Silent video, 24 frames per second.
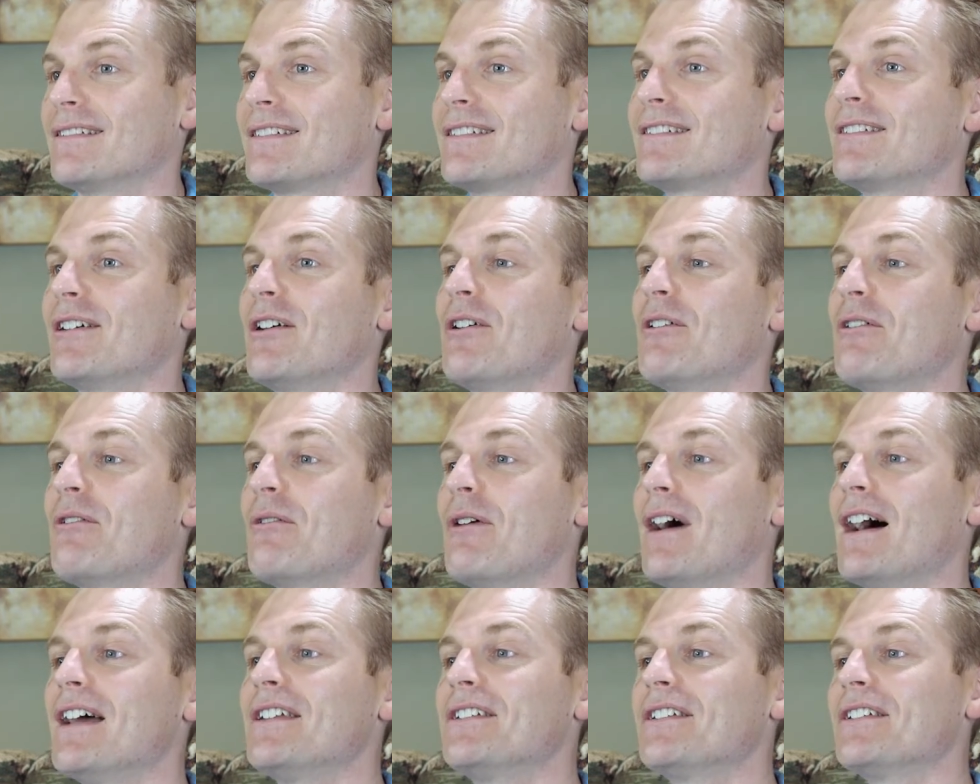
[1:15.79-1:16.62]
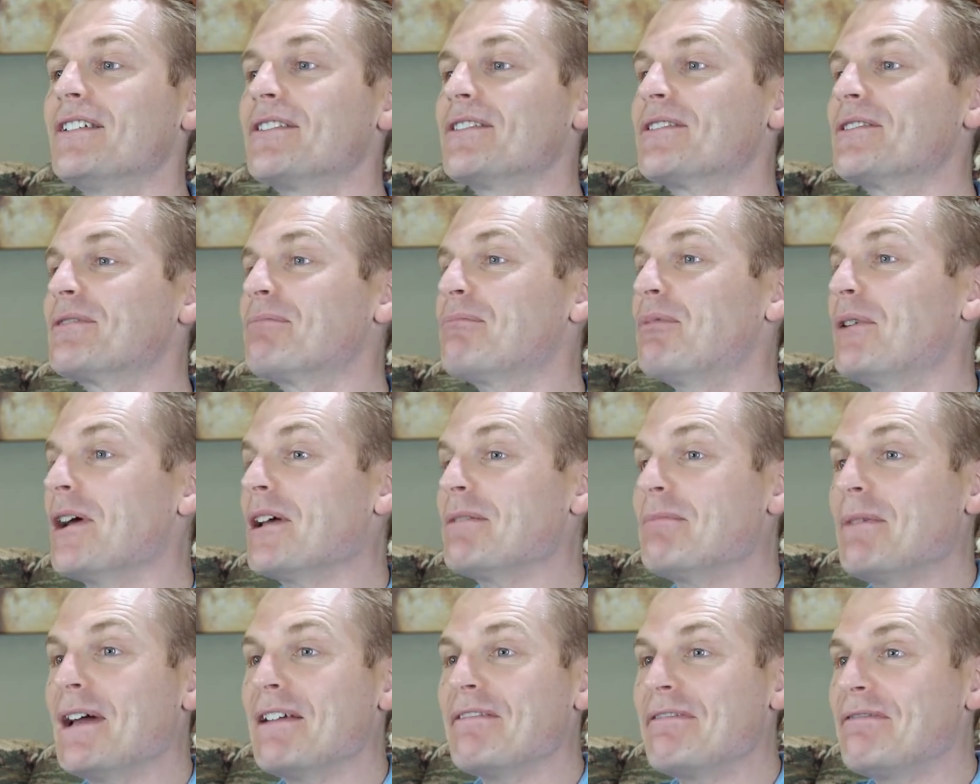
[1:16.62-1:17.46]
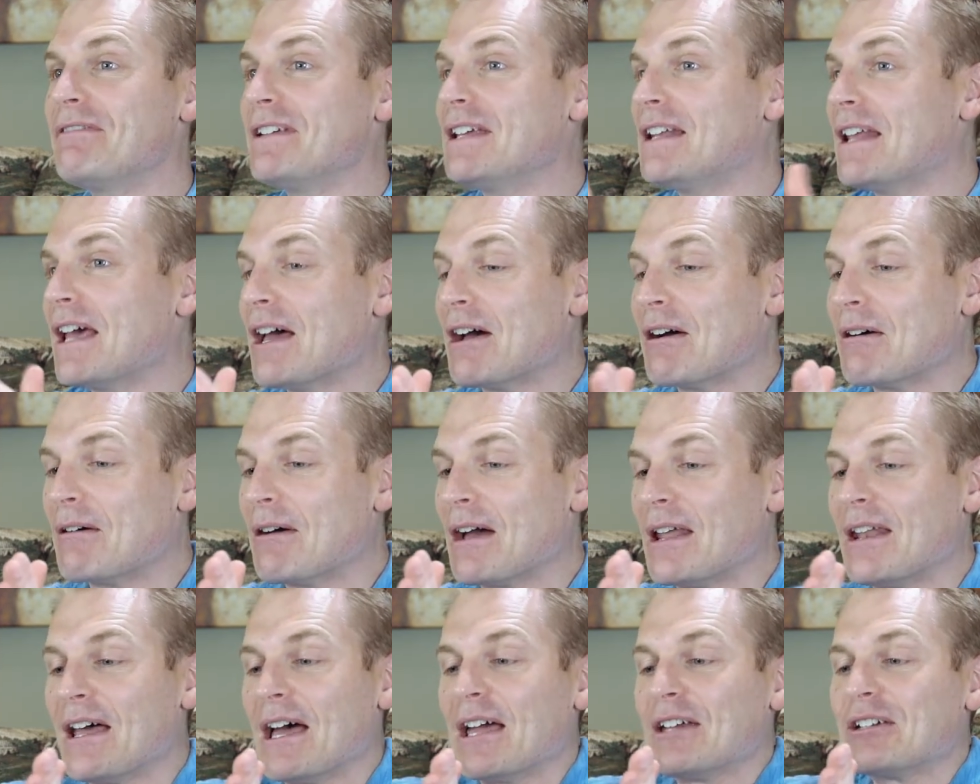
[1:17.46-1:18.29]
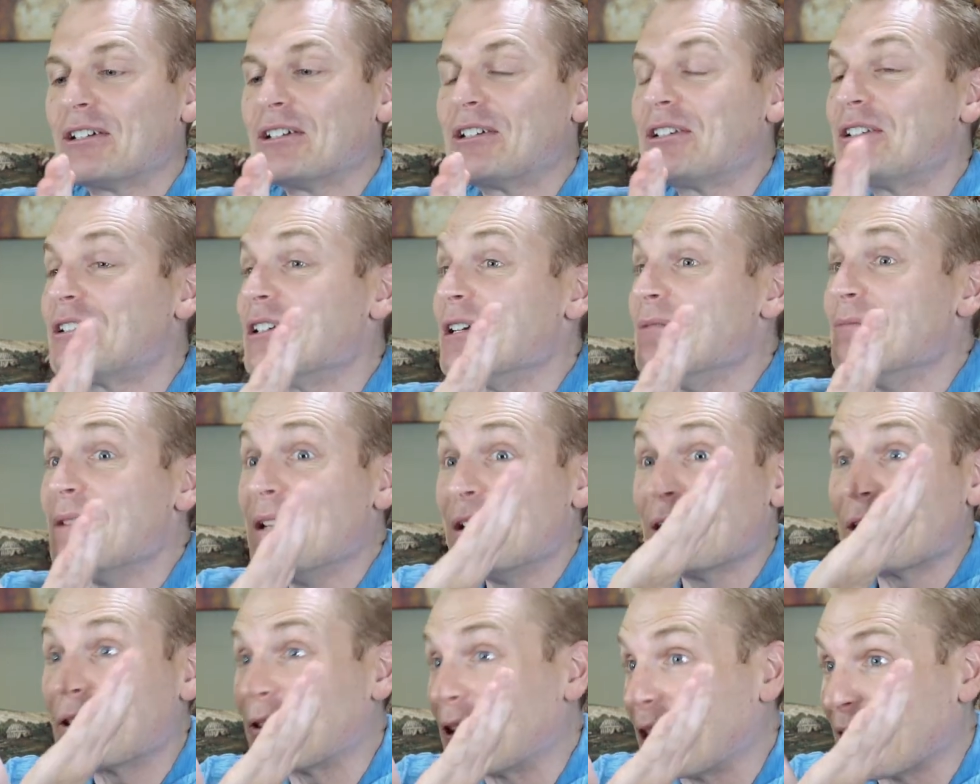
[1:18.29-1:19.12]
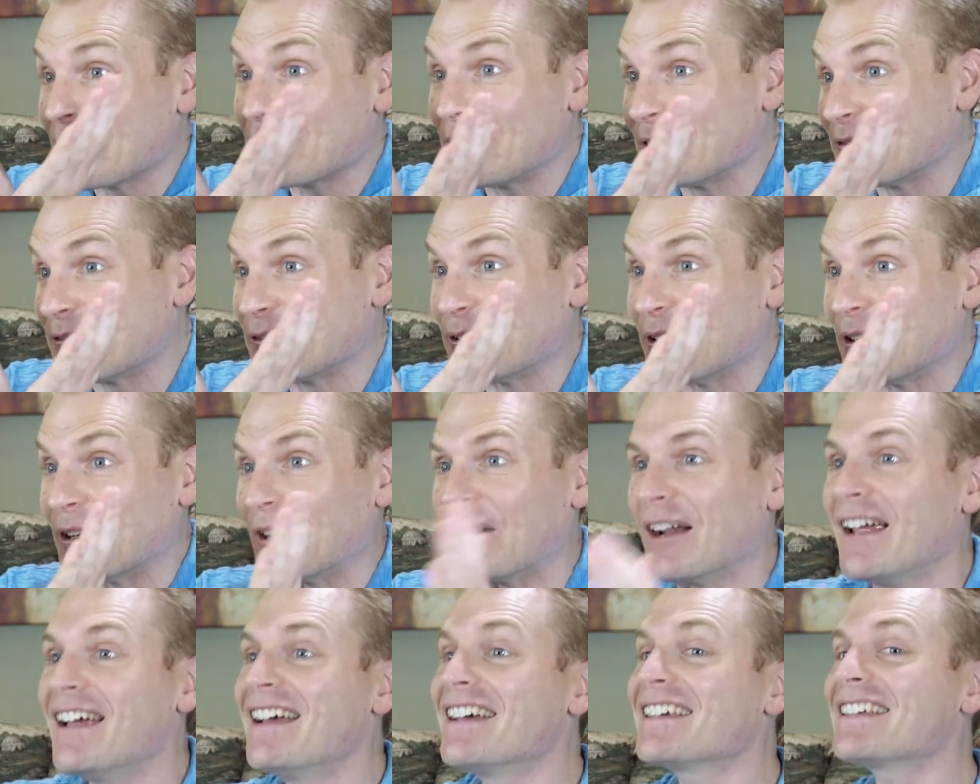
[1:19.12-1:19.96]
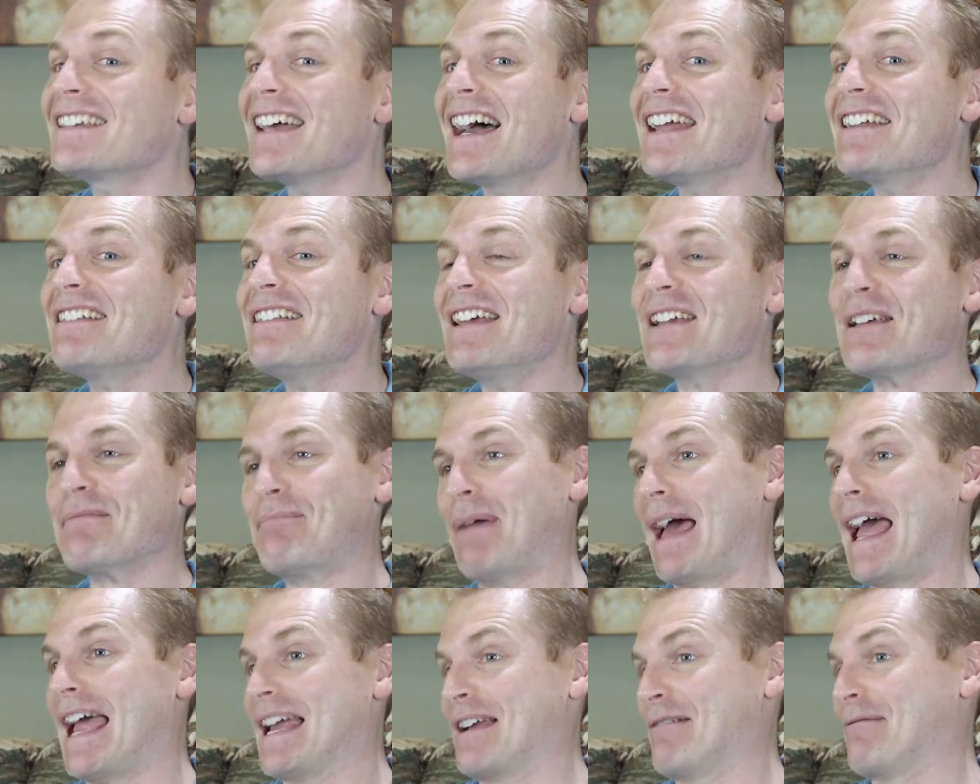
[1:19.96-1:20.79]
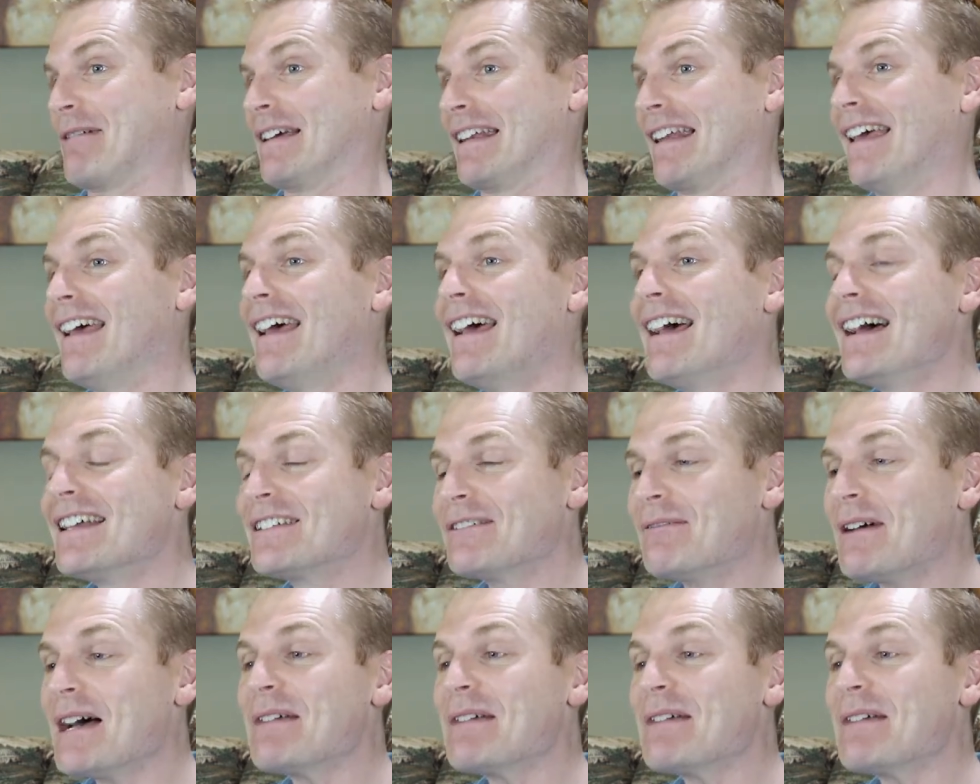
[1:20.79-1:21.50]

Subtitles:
So I just spread my feet out and I shimmied across the floor, kind of like a penguin. So